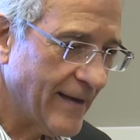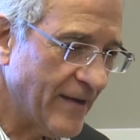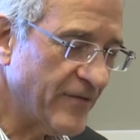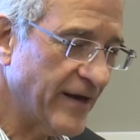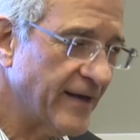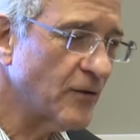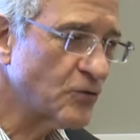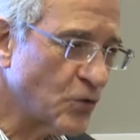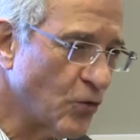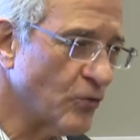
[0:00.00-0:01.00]
And then I
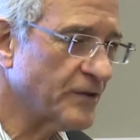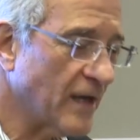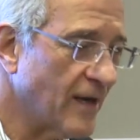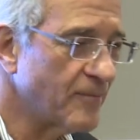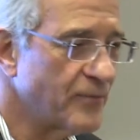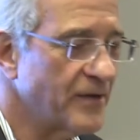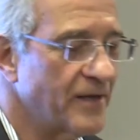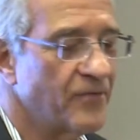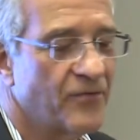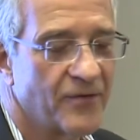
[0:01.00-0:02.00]
got caught up
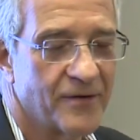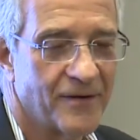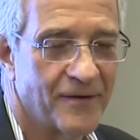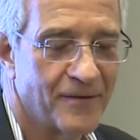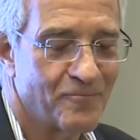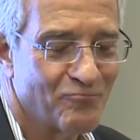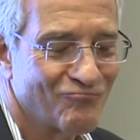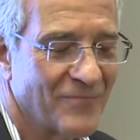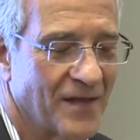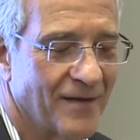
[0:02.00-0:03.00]
in the
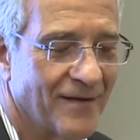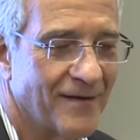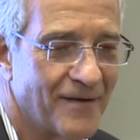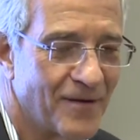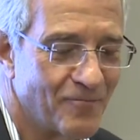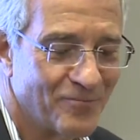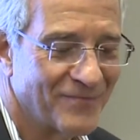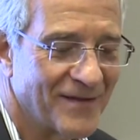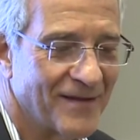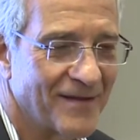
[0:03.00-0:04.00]

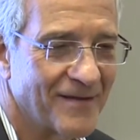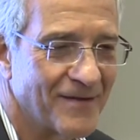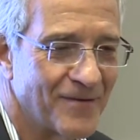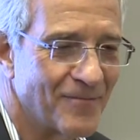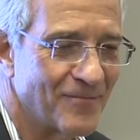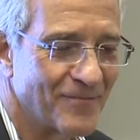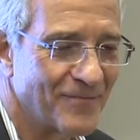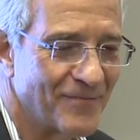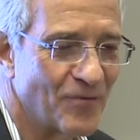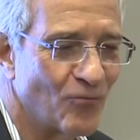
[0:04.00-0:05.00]
um,
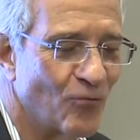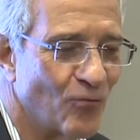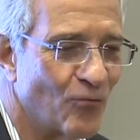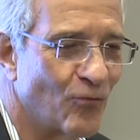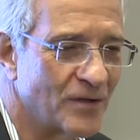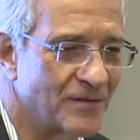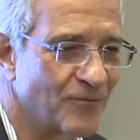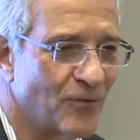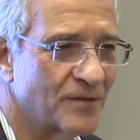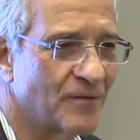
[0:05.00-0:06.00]
what,
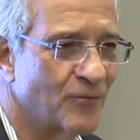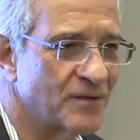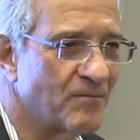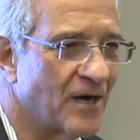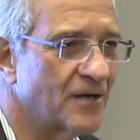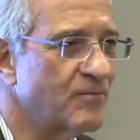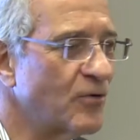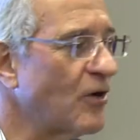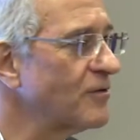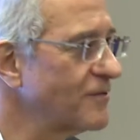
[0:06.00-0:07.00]
what, what Marc
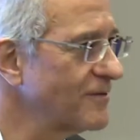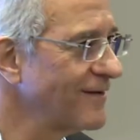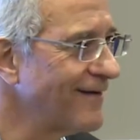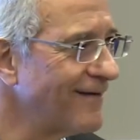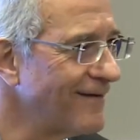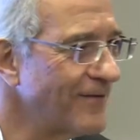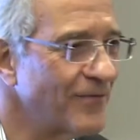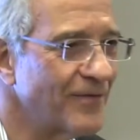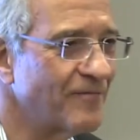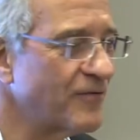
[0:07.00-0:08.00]
Bloch, uh,
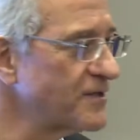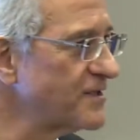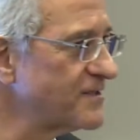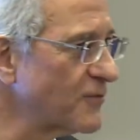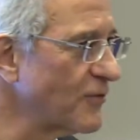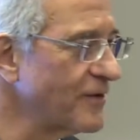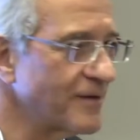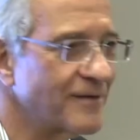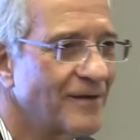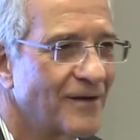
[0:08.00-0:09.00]
the French
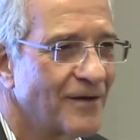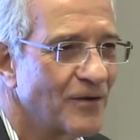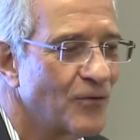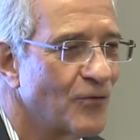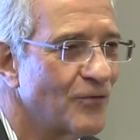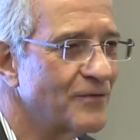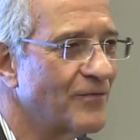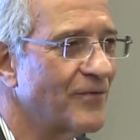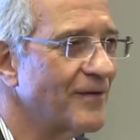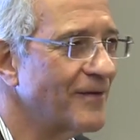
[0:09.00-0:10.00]
historian, called
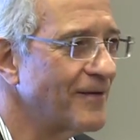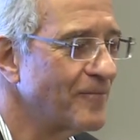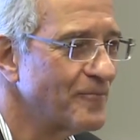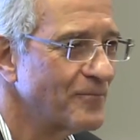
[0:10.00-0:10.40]
the,